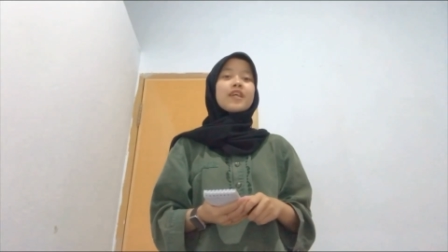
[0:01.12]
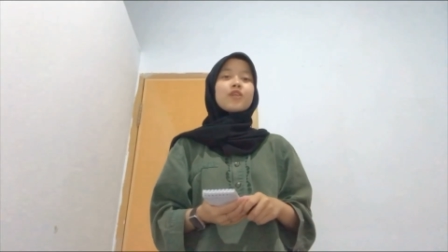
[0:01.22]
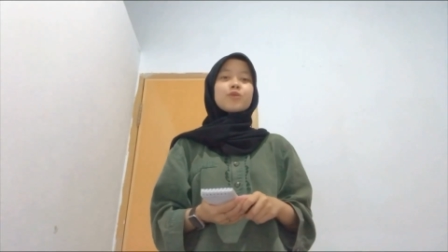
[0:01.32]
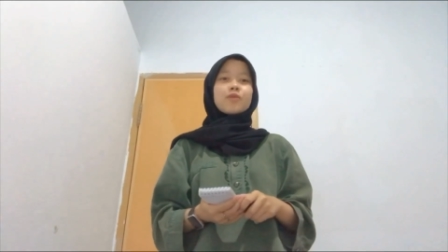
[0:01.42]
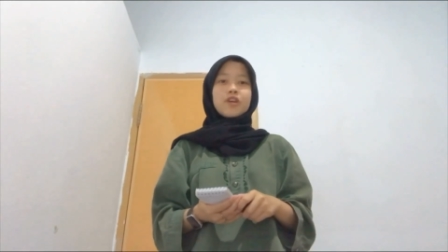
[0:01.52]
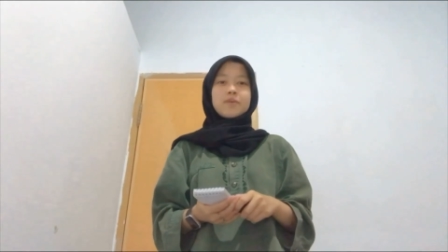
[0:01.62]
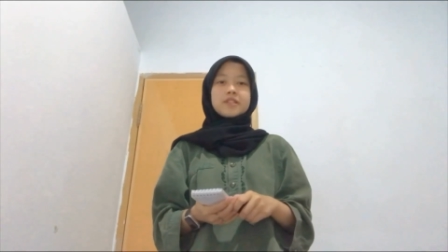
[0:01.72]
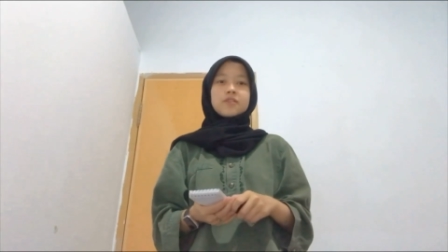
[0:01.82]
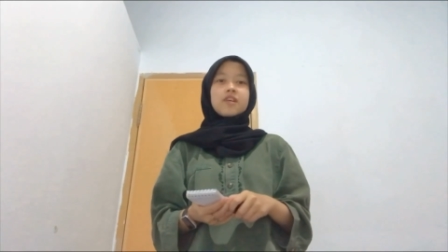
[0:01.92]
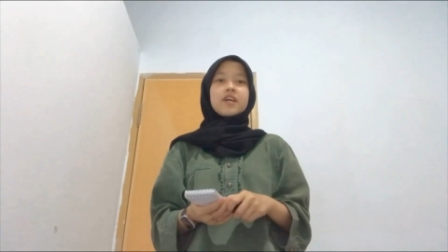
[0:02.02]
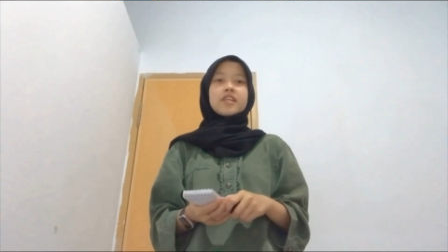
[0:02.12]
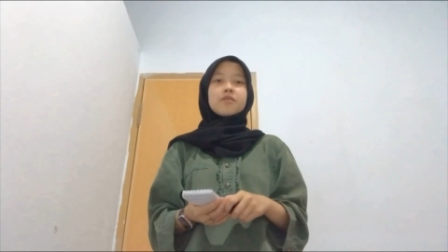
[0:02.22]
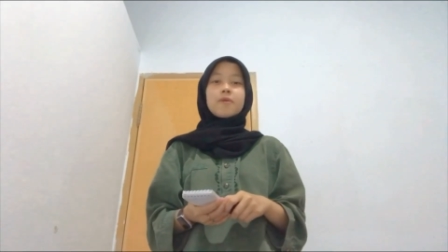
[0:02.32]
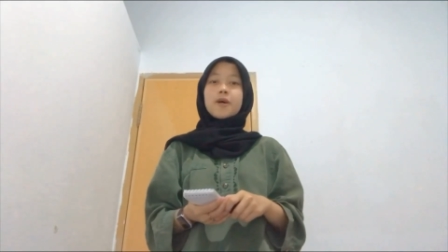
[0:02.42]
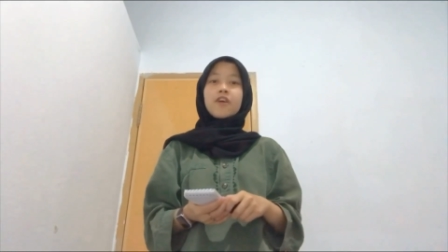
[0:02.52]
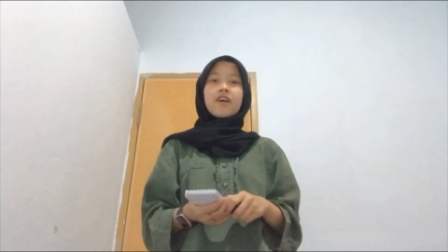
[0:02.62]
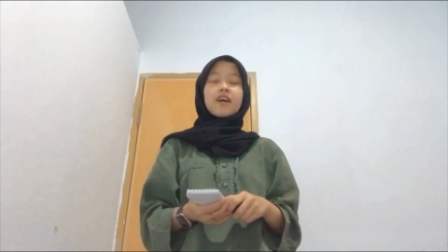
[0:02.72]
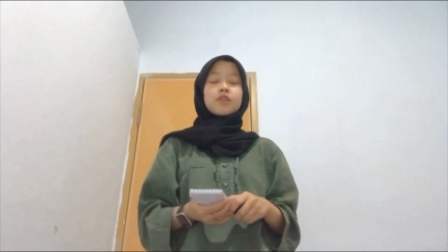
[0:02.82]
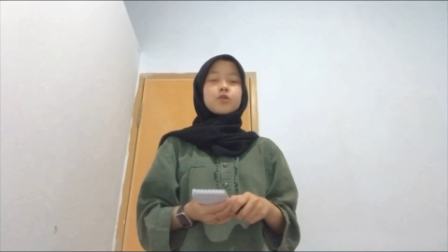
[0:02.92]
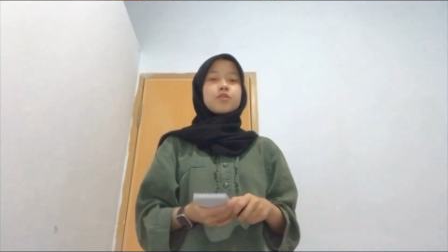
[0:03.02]
Assalamualaikum warahmatullahi
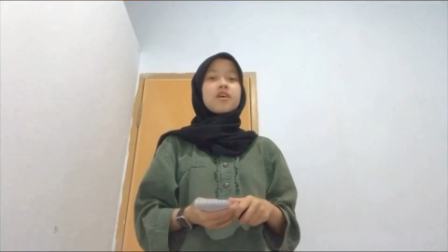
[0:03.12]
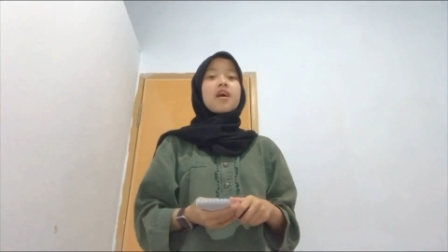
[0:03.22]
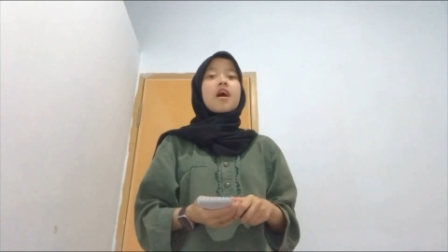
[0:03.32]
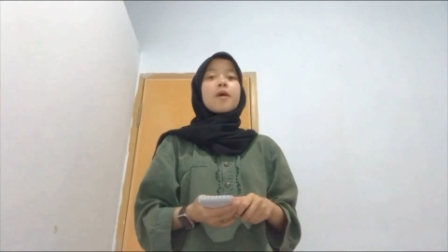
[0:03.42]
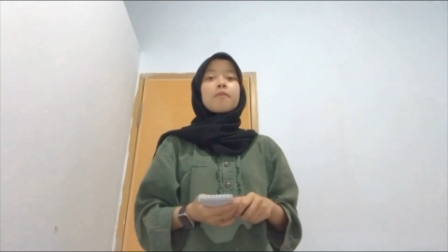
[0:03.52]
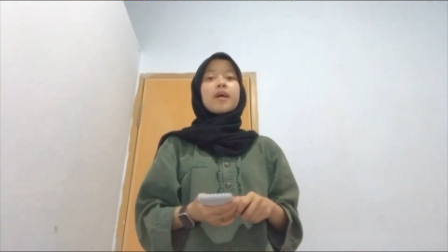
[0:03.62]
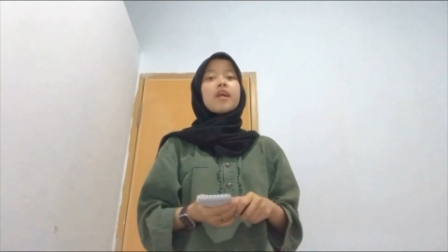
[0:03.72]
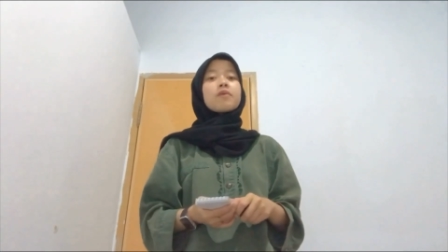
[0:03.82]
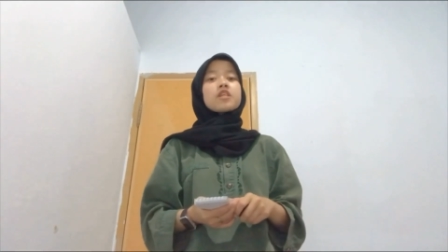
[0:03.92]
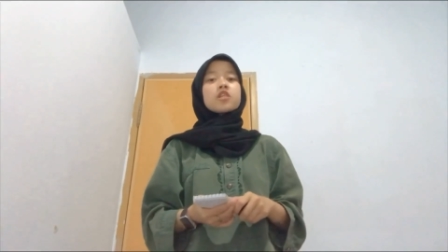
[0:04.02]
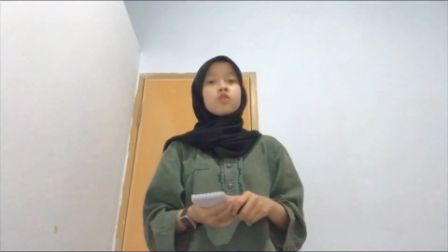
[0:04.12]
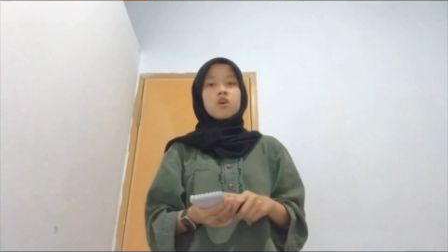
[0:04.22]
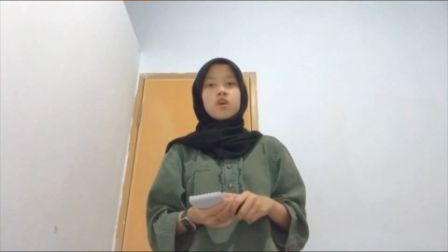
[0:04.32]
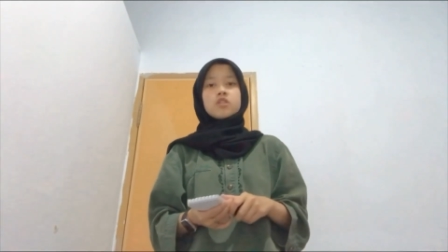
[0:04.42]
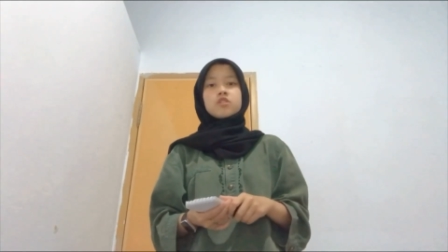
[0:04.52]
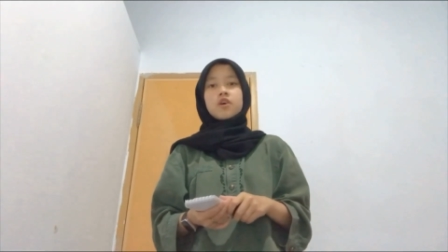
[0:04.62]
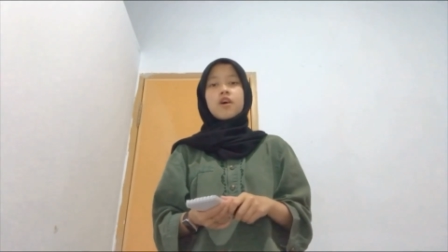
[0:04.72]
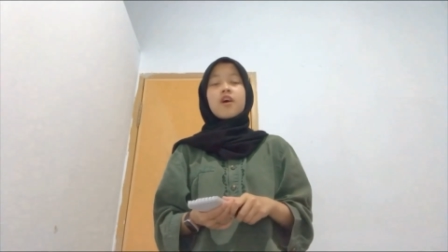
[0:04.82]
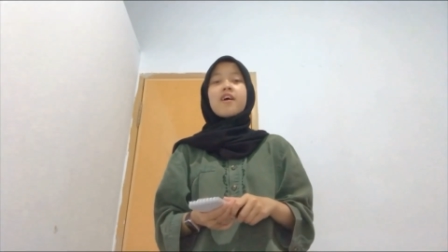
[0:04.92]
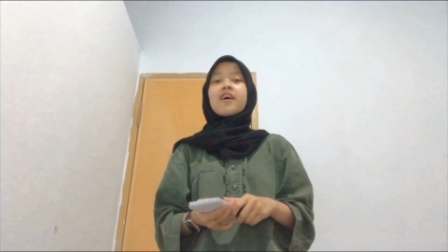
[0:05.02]
wabarakatuh. My name is Nur
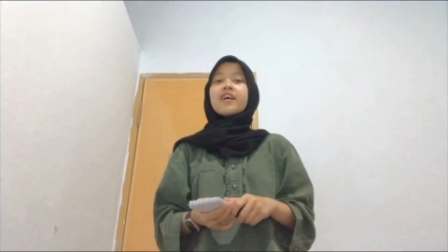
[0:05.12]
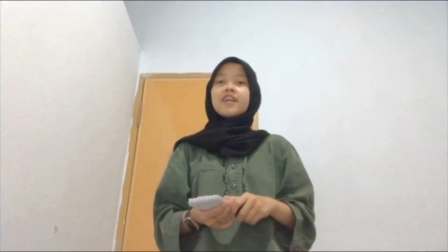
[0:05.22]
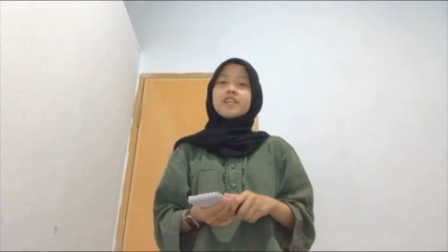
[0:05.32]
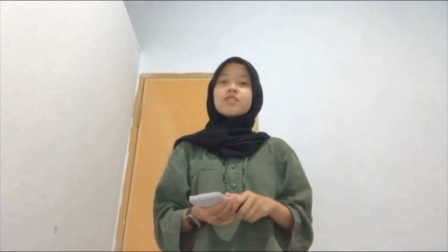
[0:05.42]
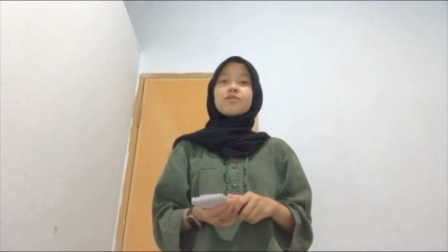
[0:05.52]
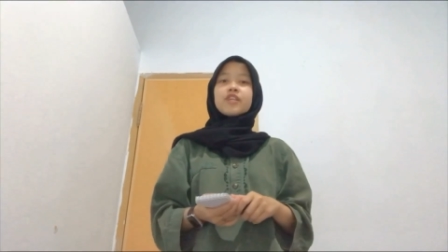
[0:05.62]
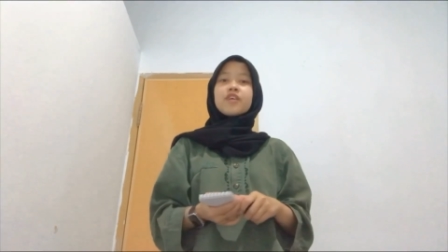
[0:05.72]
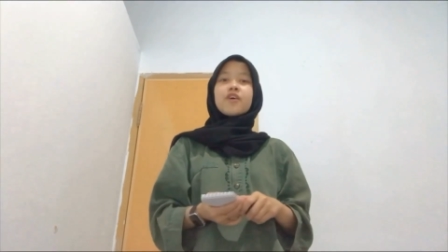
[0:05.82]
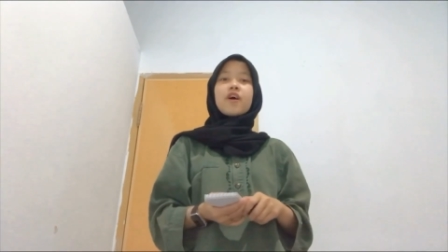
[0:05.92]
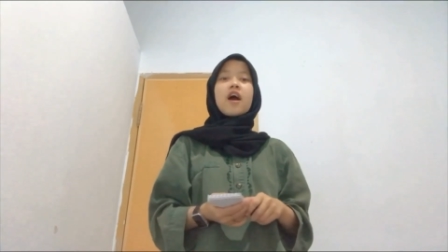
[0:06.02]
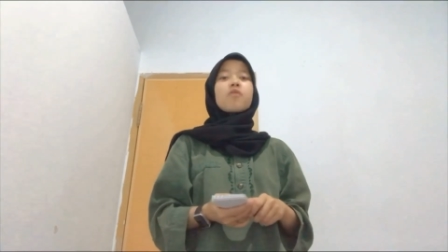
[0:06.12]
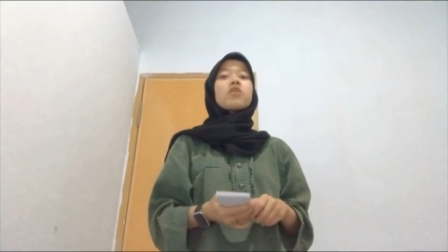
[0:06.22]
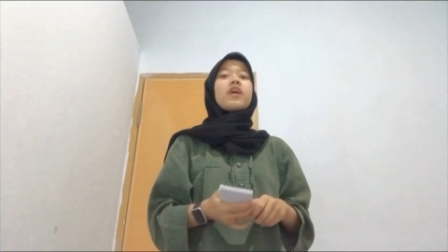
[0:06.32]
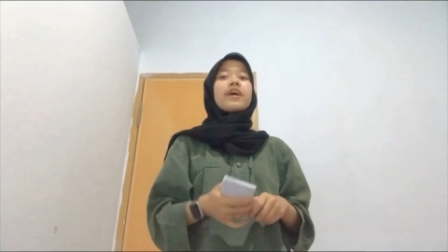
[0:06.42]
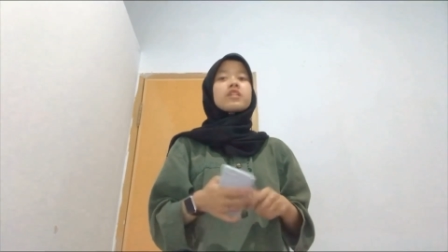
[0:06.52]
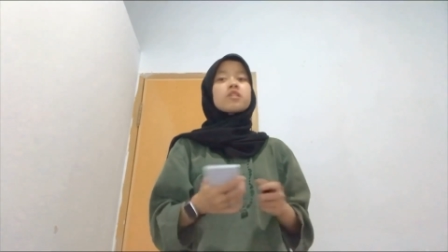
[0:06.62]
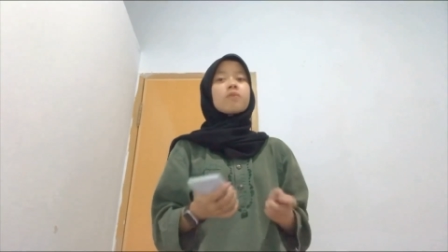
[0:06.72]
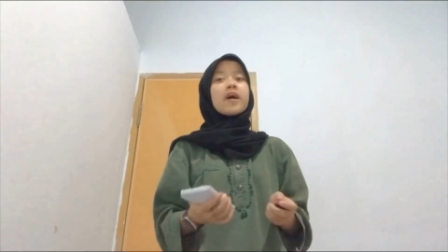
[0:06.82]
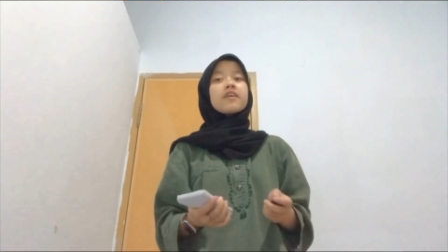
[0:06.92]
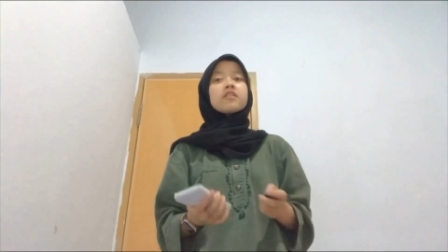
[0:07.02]
Kholisoh. In this video, I will
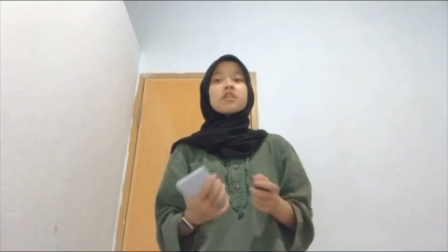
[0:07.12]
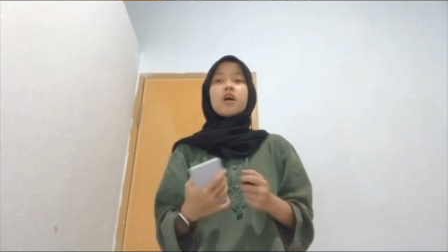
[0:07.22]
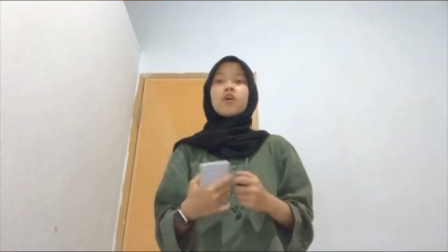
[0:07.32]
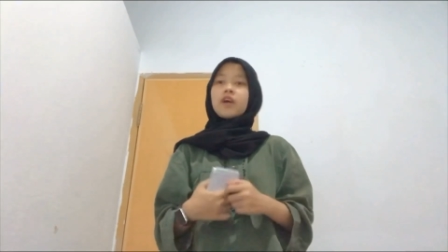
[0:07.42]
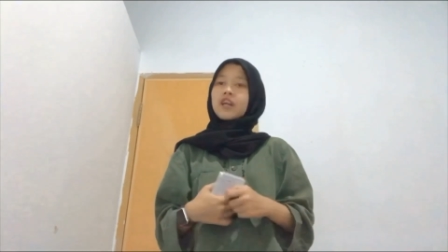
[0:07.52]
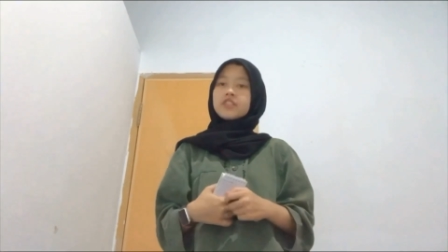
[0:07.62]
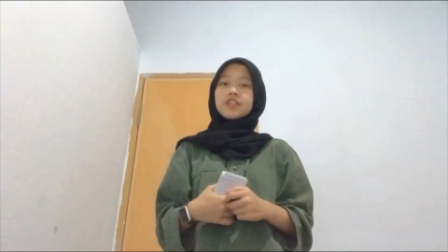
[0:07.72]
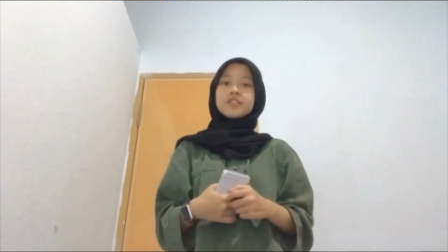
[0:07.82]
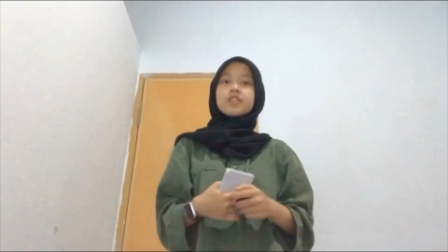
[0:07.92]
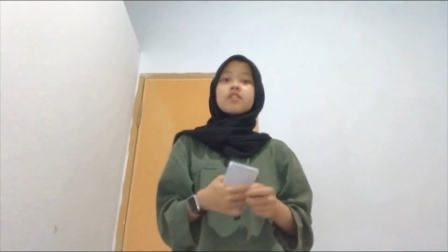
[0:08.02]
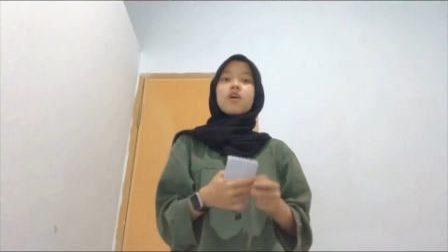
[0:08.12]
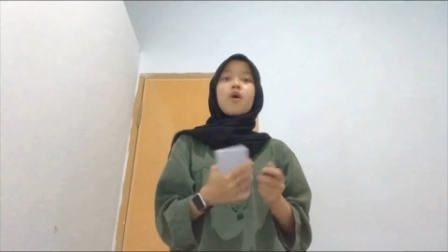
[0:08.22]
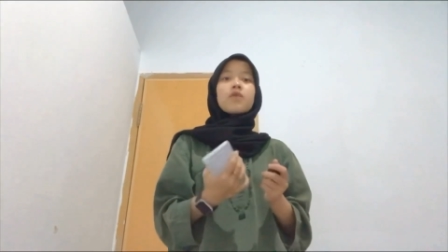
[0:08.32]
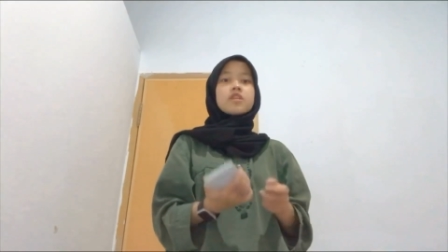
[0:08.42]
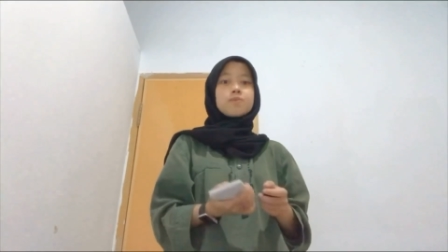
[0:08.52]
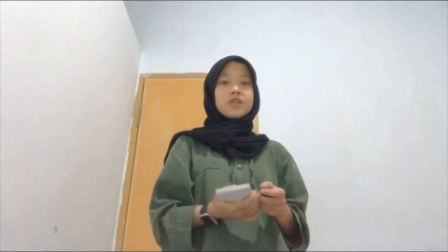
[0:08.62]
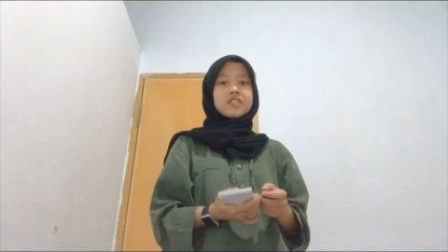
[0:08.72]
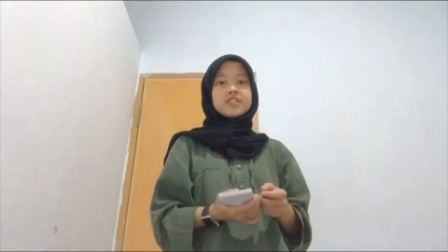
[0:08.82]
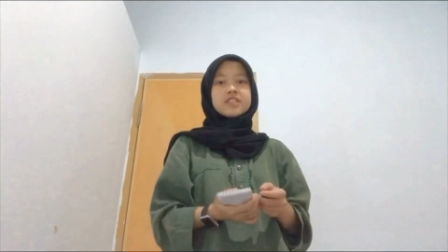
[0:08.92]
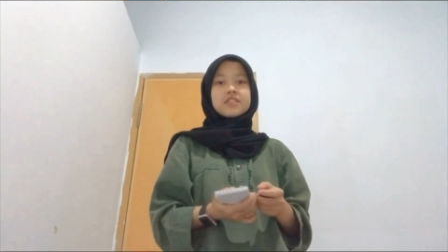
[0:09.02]
explain the organization of the
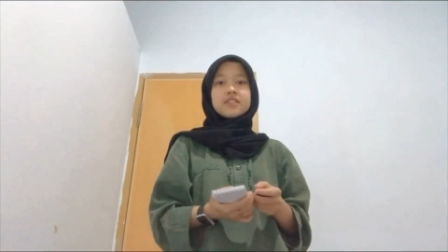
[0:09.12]
speech.